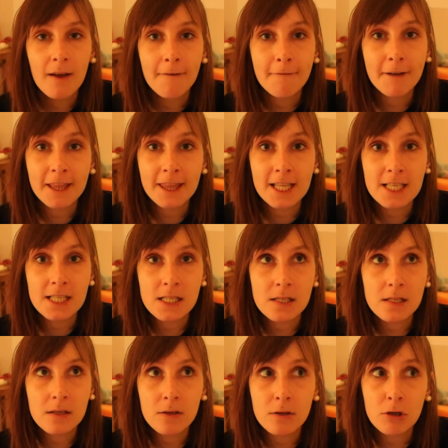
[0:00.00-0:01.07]

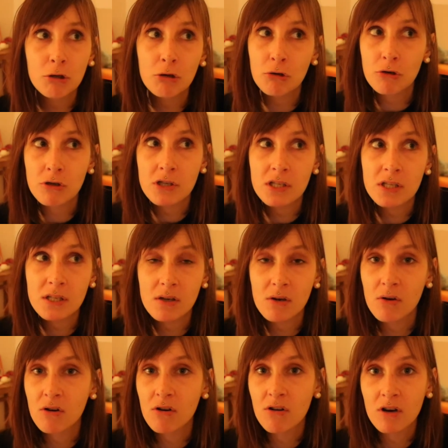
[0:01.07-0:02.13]
fitness course.
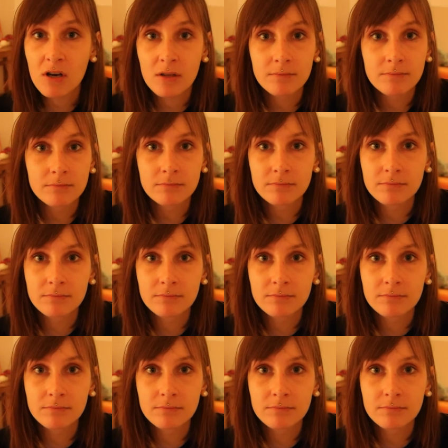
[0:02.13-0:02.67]
Or